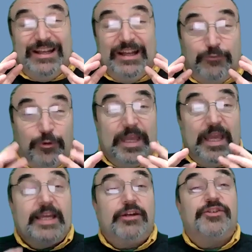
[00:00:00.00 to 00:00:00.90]
Ruby
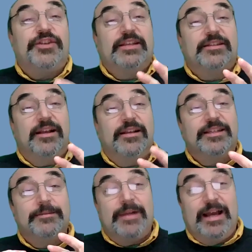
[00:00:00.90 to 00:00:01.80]
AI also has
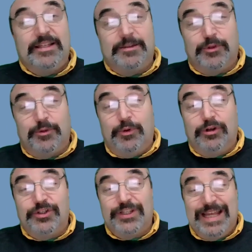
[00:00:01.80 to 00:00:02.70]
customizable
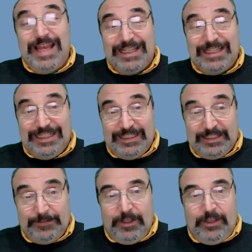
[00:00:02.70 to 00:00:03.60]

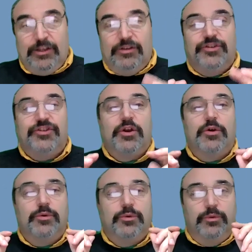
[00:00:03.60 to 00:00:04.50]
personalities.
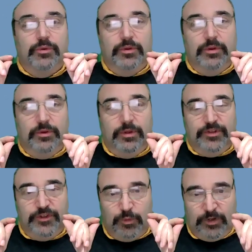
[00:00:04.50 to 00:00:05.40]
So
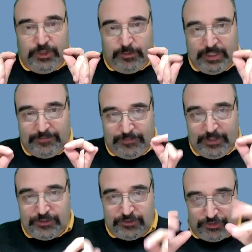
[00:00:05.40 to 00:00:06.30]
this is one of the unique
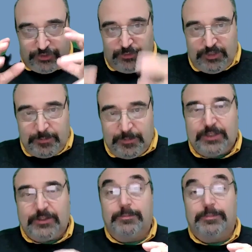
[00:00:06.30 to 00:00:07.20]
features to this
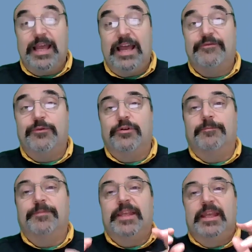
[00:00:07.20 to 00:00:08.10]
particular
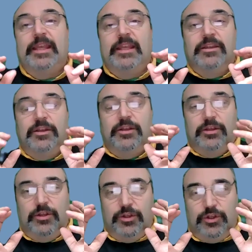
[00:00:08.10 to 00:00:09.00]
platform.
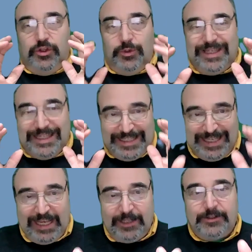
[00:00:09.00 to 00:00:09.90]
You can
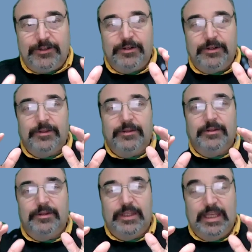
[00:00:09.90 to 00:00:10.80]
tailor
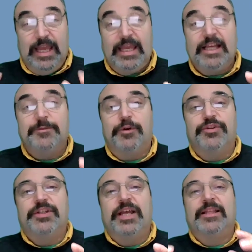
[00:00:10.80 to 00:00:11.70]
the AI's
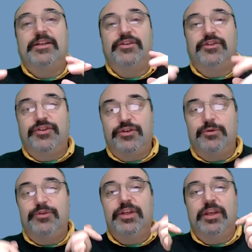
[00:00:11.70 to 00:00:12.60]
personality to
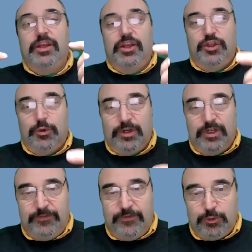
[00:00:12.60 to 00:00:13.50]
suit your
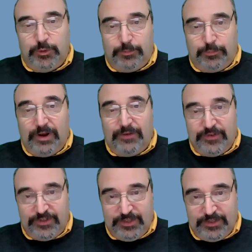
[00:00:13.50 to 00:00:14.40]
individual
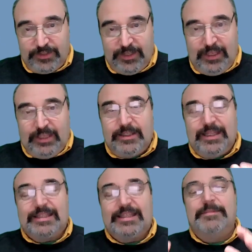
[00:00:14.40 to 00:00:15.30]
preferences. So
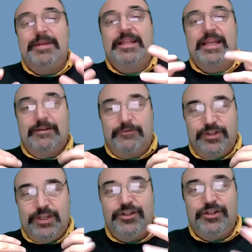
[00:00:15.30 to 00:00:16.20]
that's going to make the
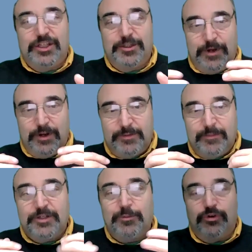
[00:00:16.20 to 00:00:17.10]
conversation experience
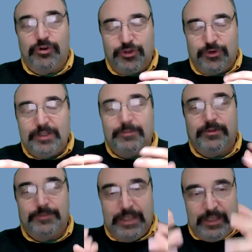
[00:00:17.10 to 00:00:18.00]
much more
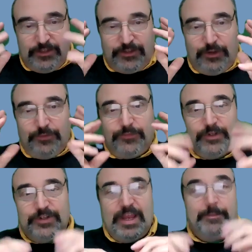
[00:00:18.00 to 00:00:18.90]
enjoyable. So, for
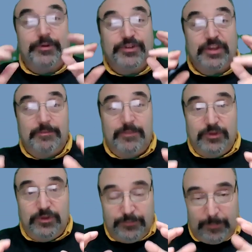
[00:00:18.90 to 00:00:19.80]
example, some
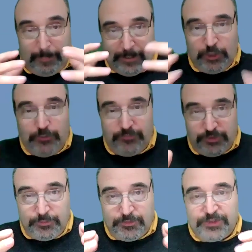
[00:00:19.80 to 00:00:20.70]

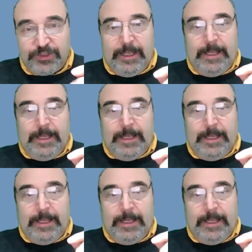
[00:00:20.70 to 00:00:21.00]
users